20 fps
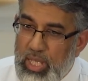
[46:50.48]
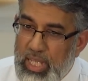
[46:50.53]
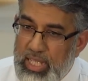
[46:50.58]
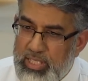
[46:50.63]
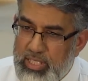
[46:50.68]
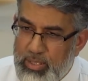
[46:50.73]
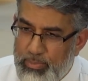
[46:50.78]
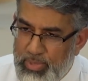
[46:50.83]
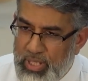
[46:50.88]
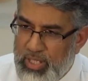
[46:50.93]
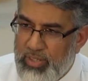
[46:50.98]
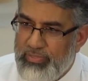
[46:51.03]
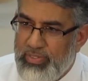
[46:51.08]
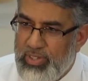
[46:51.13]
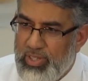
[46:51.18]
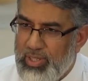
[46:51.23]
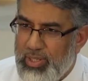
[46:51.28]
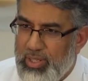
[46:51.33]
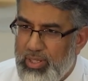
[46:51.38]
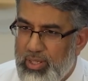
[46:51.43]
It's a bit of
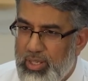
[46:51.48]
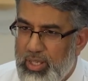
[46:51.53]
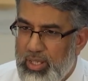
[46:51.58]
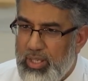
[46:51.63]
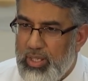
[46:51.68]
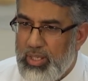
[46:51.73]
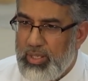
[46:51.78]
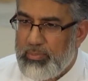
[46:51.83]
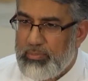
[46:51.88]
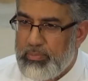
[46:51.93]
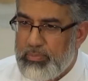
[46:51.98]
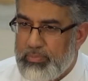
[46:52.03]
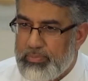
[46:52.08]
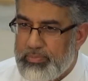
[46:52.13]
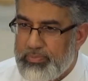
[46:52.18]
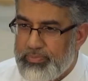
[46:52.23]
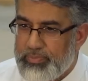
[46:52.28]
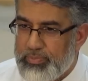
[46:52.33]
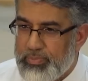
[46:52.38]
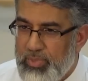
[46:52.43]
a
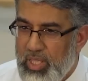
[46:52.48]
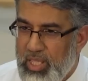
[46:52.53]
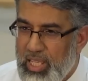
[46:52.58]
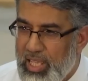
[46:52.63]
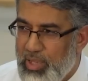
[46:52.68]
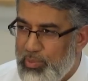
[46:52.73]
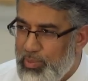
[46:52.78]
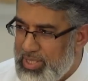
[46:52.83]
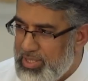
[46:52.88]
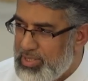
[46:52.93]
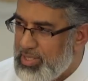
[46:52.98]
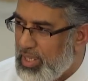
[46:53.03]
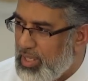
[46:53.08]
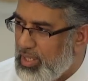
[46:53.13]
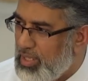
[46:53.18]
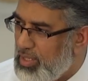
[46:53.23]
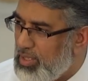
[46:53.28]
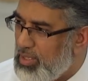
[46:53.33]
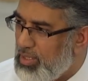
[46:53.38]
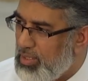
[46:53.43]

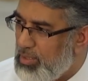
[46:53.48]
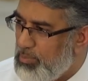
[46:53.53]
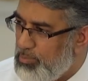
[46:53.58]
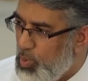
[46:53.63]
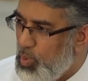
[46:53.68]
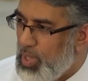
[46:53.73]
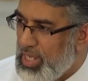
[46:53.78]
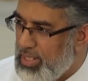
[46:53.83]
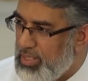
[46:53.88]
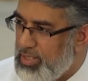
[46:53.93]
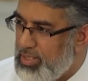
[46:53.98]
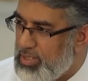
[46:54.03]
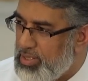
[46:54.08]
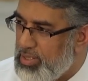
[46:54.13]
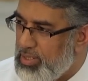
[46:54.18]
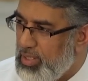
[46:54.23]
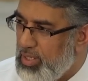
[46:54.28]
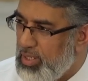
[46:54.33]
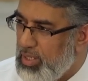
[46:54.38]
linguistic point,